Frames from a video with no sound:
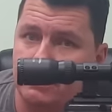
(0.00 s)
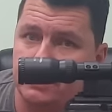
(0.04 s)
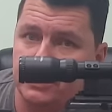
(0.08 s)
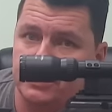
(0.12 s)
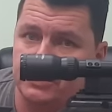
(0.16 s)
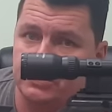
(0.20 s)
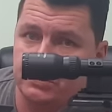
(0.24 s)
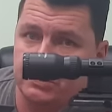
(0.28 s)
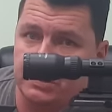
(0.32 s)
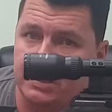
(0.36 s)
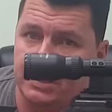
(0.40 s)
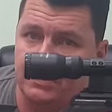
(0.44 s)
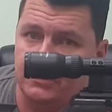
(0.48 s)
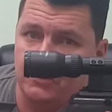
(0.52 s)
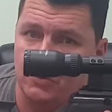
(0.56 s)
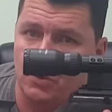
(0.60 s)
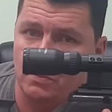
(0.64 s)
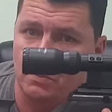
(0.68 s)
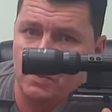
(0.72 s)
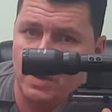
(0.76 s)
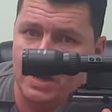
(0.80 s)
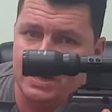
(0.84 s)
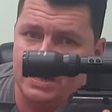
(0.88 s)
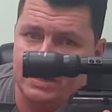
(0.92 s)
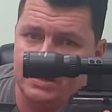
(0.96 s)
between
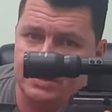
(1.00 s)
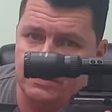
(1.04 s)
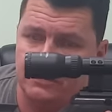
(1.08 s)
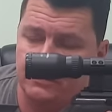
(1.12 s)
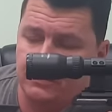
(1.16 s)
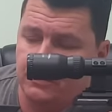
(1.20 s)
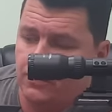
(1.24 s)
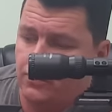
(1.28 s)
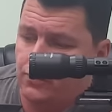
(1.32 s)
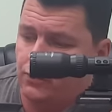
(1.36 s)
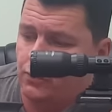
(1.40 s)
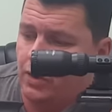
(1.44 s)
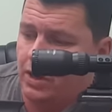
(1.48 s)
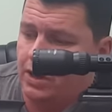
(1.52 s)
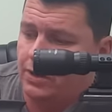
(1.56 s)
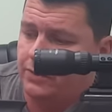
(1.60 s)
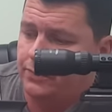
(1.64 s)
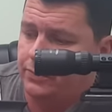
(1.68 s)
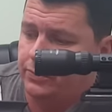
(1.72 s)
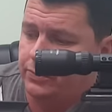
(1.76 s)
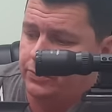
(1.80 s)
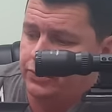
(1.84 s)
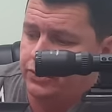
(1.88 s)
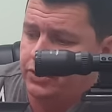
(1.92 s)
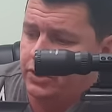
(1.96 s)
many different
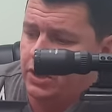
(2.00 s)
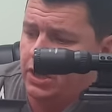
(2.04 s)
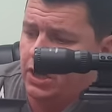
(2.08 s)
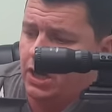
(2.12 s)
rifles.